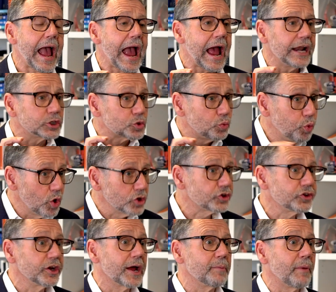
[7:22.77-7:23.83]
And it's worse
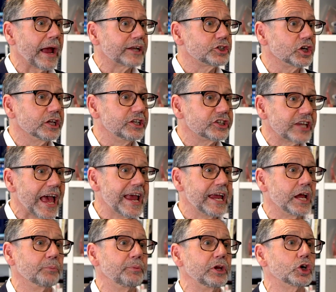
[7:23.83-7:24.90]
than I'm actually
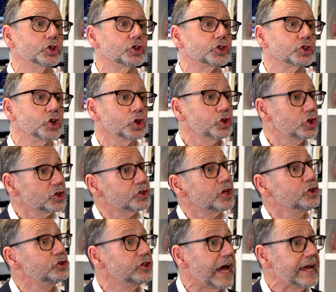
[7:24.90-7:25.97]
saying, because it's not just
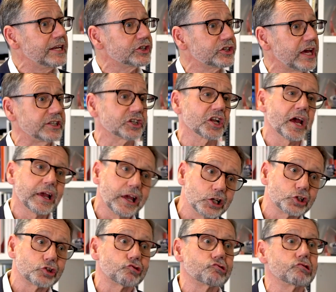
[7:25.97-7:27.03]
those data sets like
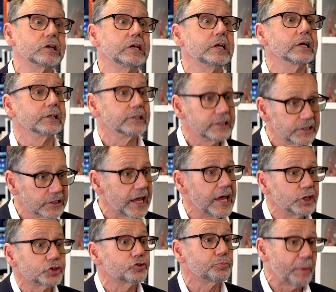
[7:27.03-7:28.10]
history and
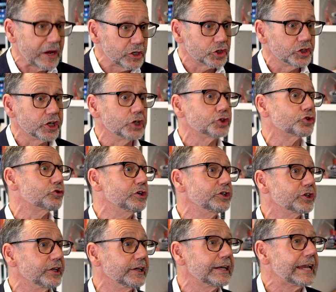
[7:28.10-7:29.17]
patient histories
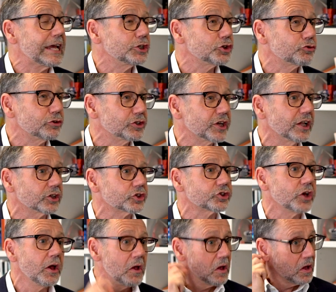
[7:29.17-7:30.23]
and test
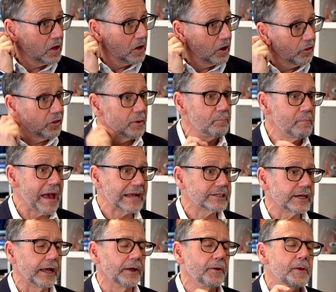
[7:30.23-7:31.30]
results that matter.